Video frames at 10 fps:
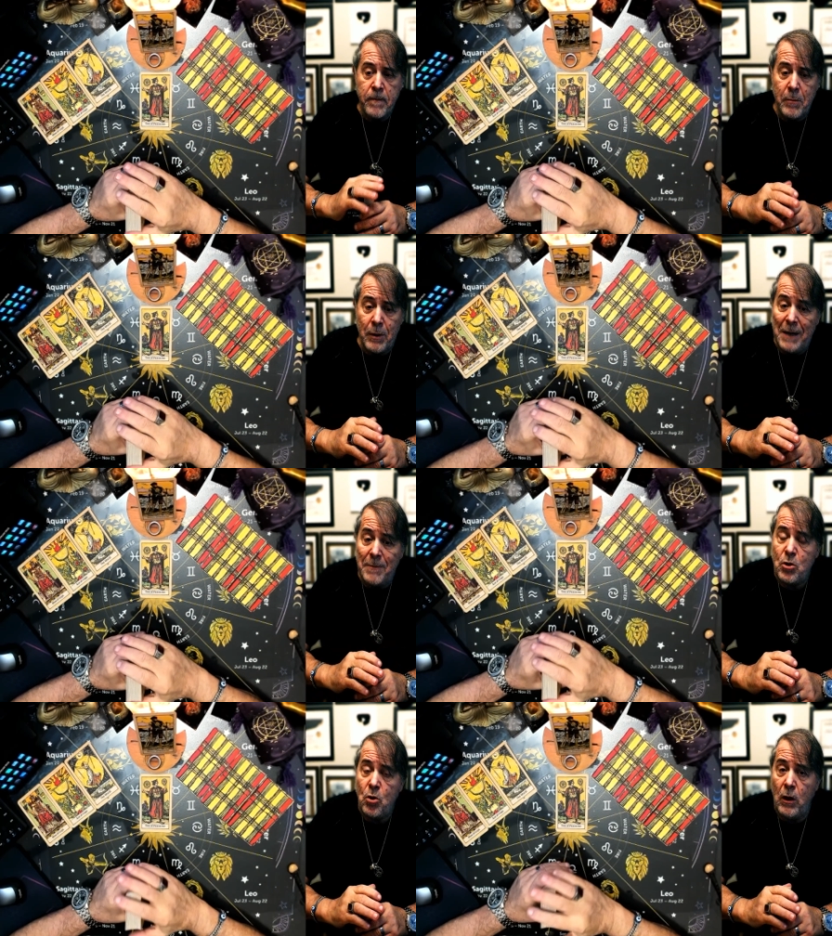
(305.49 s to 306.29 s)

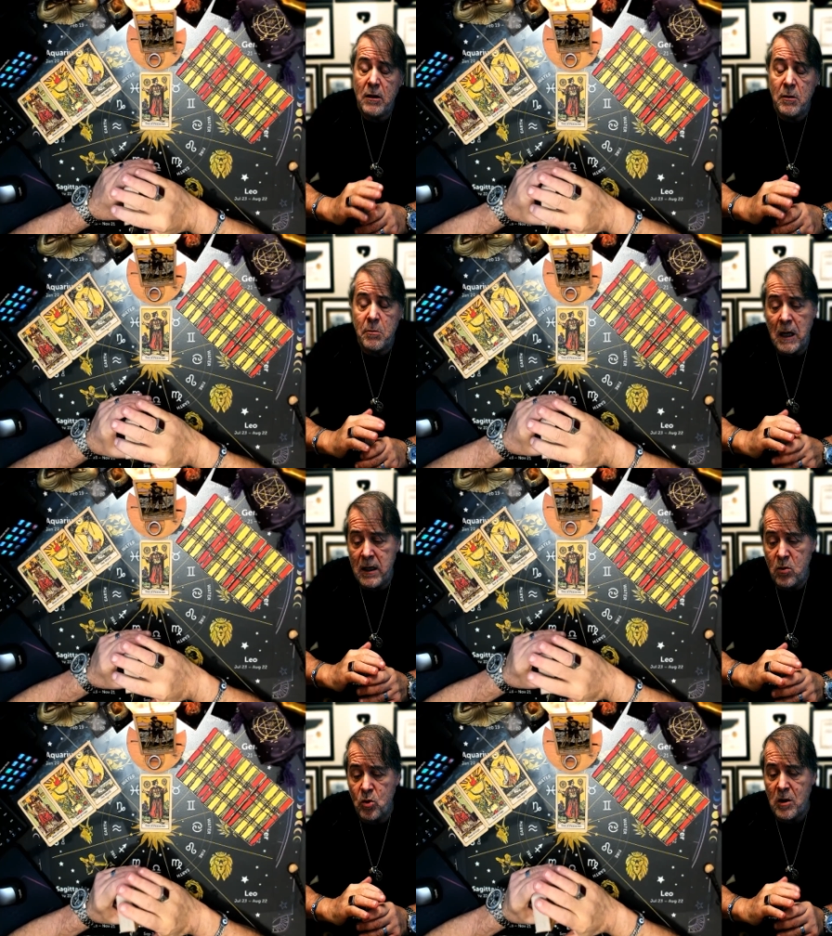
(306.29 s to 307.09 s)
Perhaps you lent money
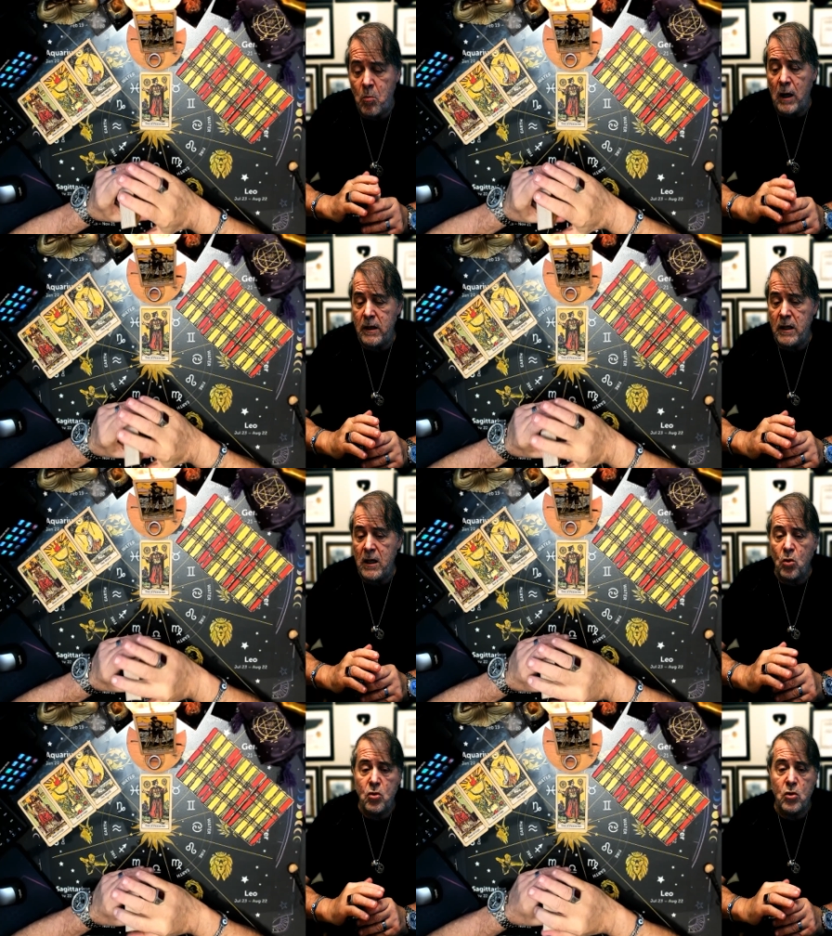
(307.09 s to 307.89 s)
to someone. They
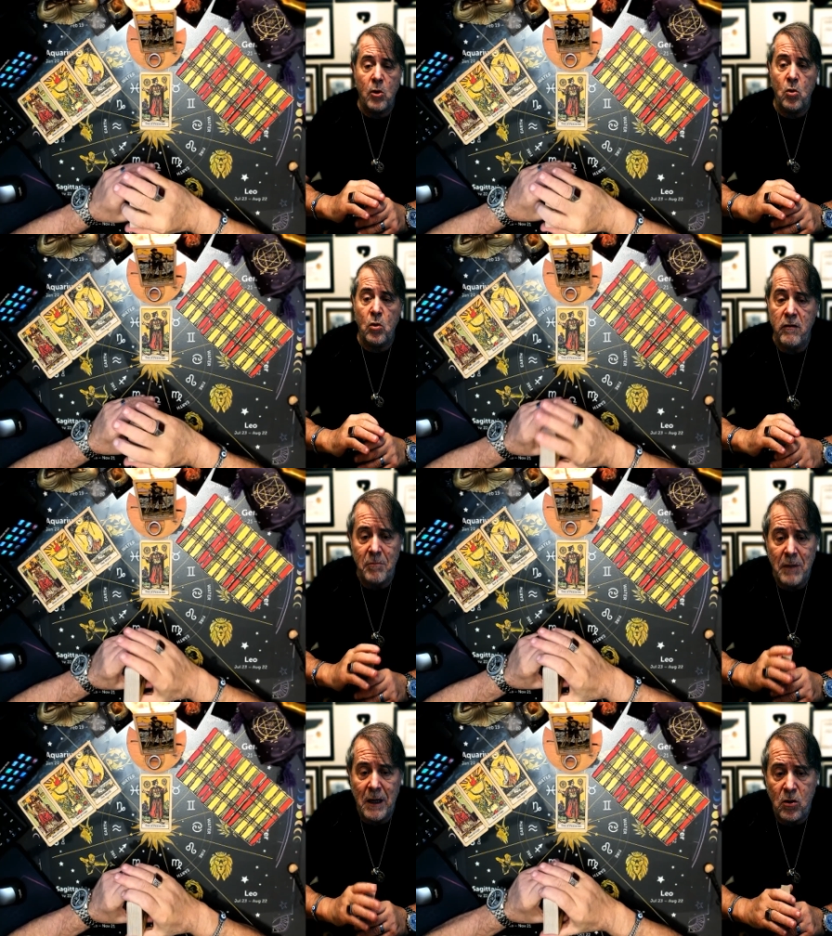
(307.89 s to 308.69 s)
told you, I'm going to give it
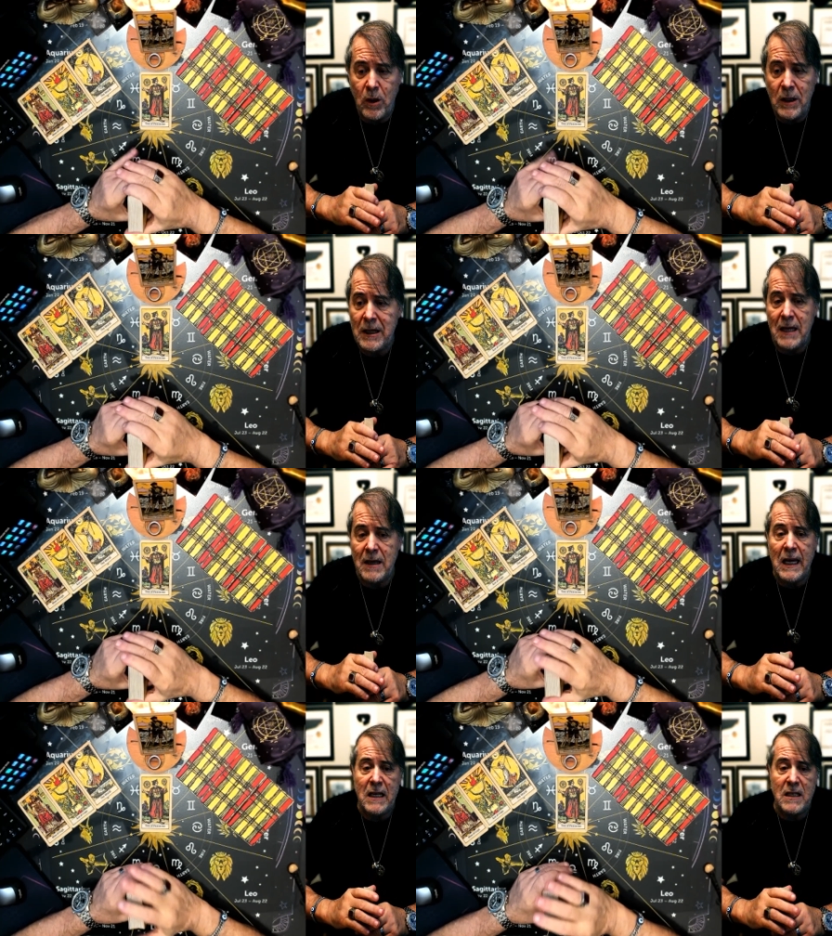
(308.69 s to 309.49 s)
back to you in 10
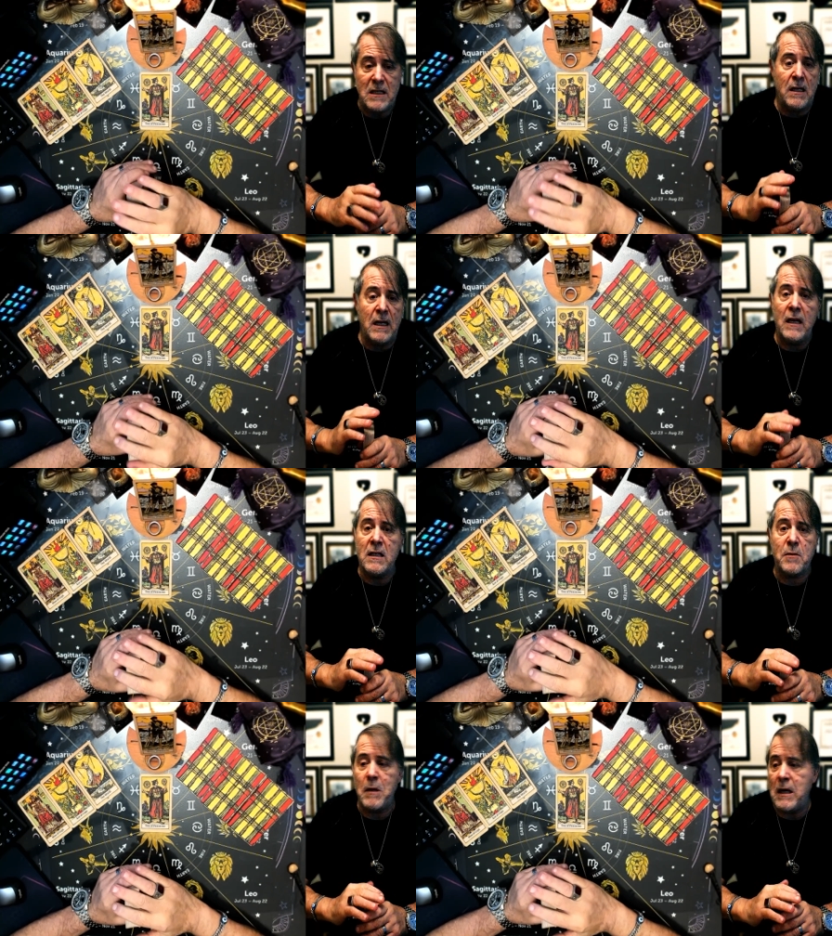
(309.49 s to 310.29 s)
days. And then it's
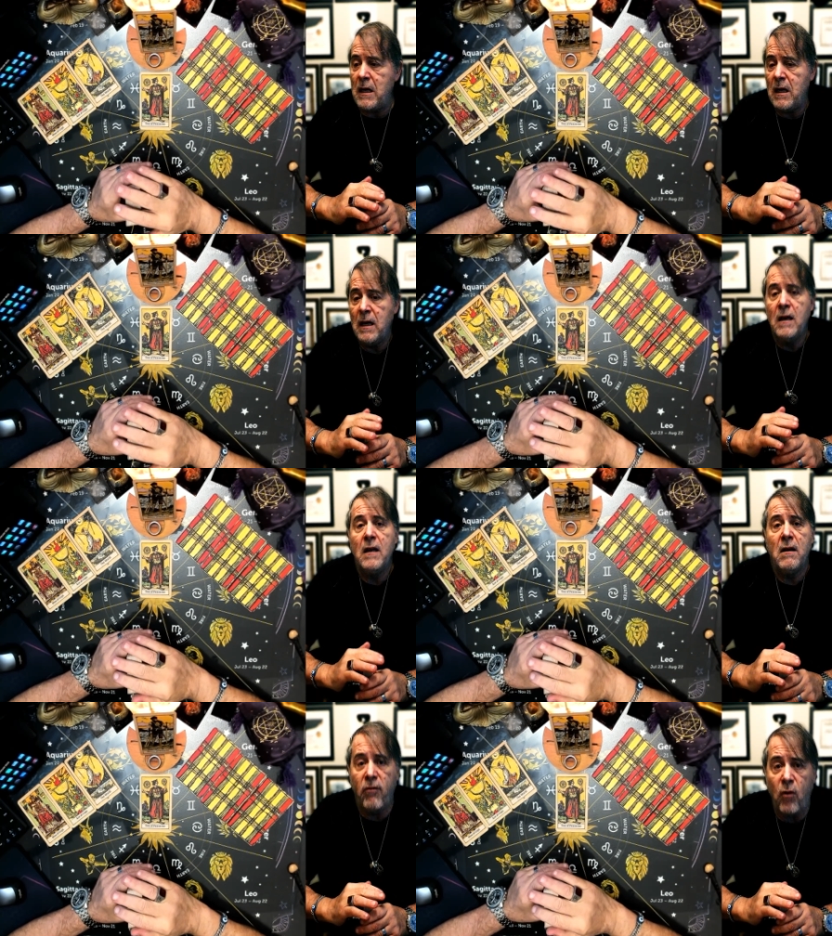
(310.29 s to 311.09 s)
been
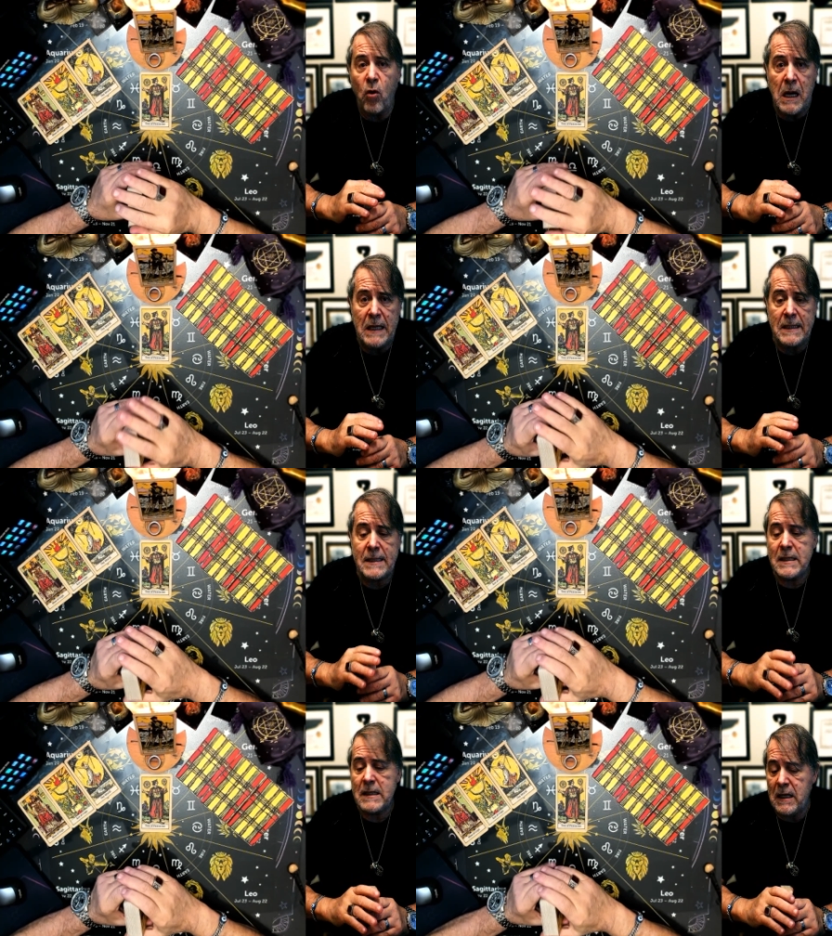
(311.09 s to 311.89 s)
4
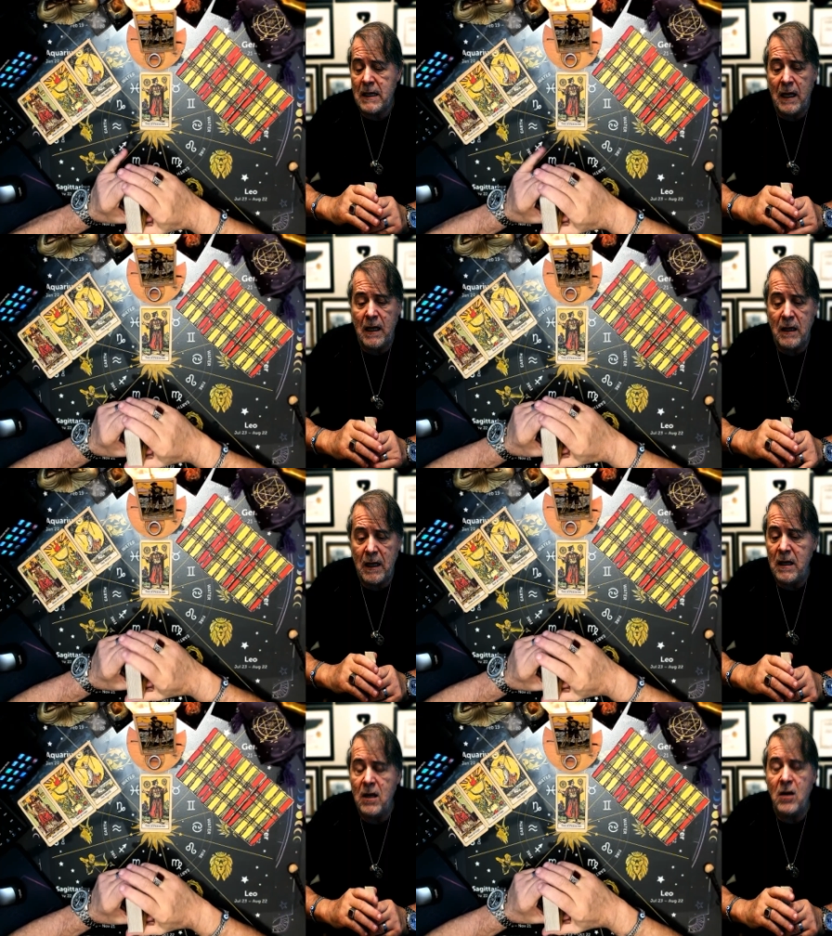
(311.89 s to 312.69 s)
months. And then
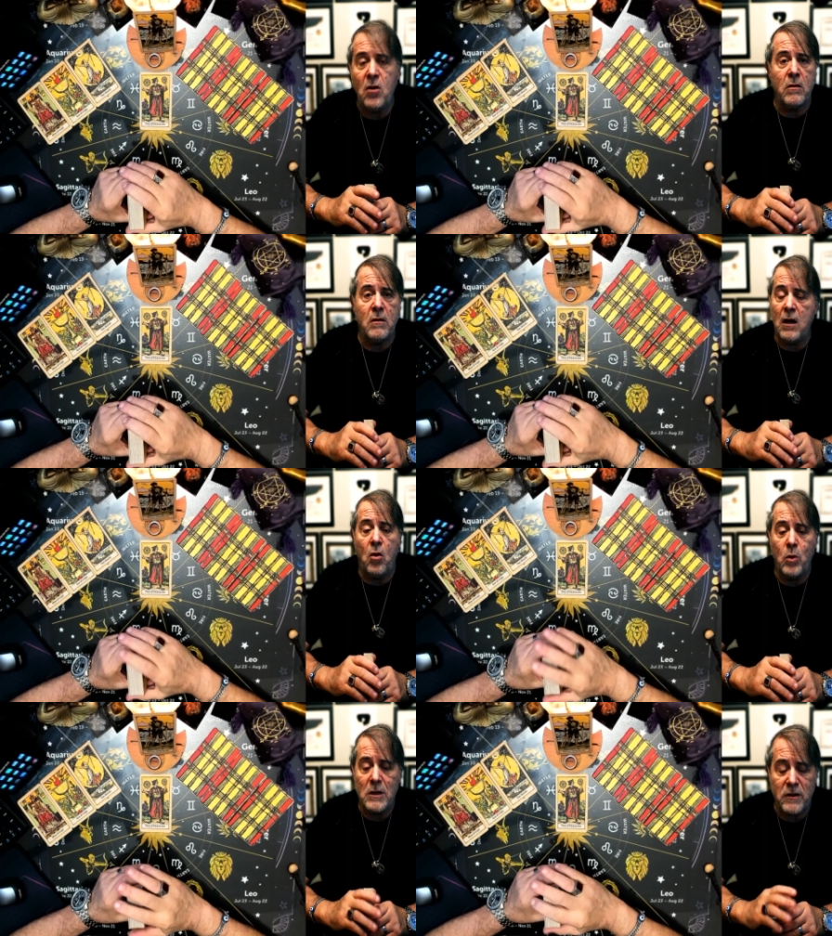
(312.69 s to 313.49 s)
they
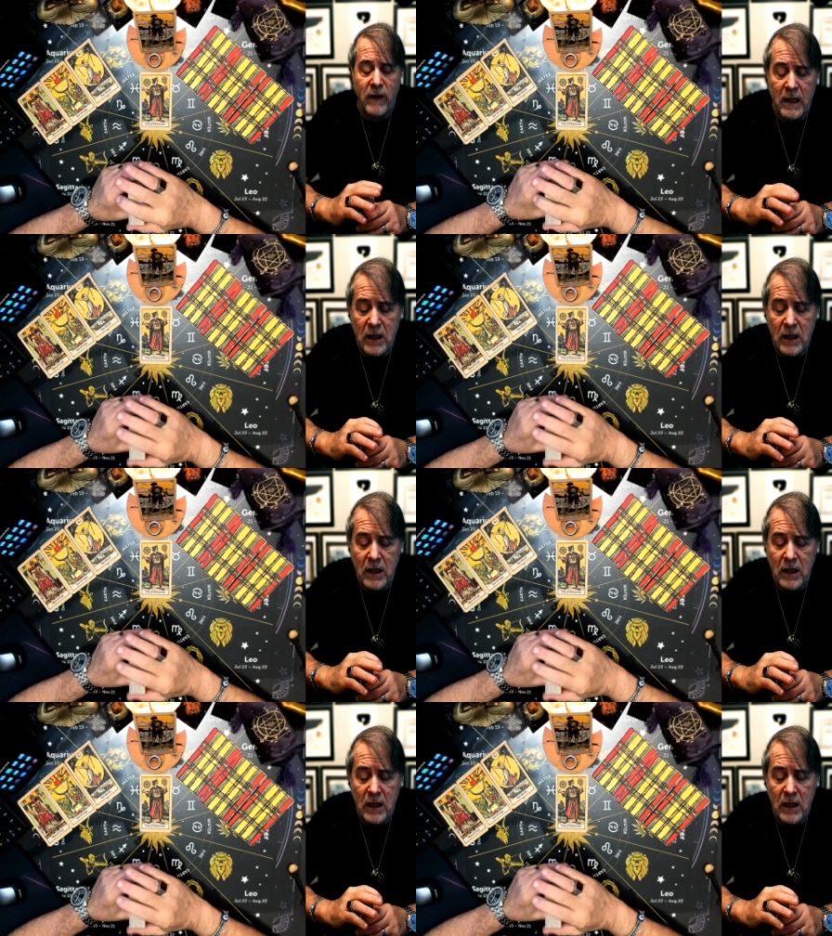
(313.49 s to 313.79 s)
always find